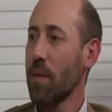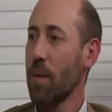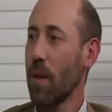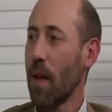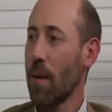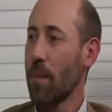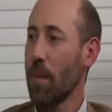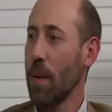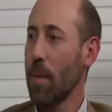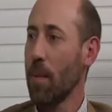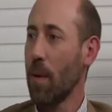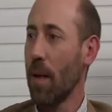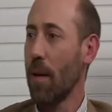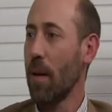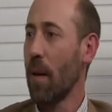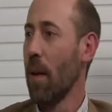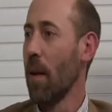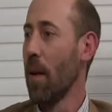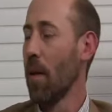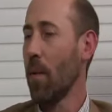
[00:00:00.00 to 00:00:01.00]
to a lot of people.
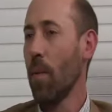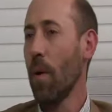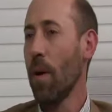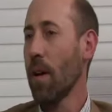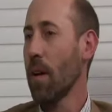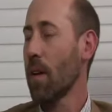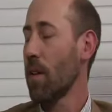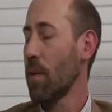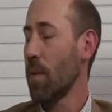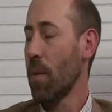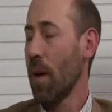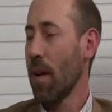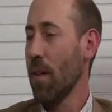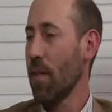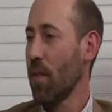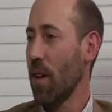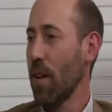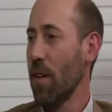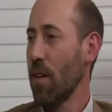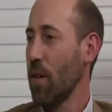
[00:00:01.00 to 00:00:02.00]
And what a good way
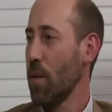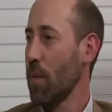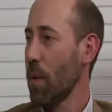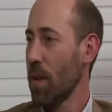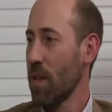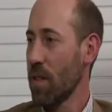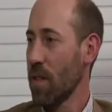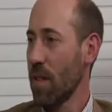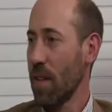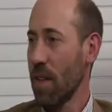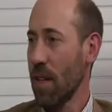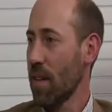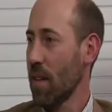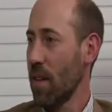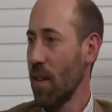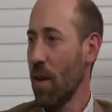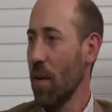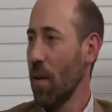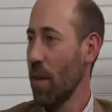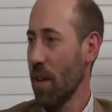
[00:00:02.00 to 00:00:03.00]
for a new person to get
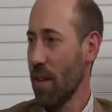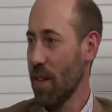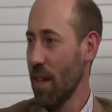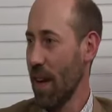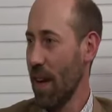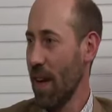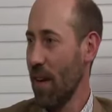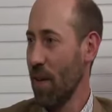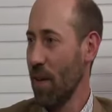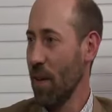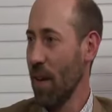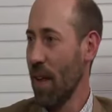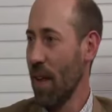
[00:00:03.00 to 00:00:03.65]
to know their town.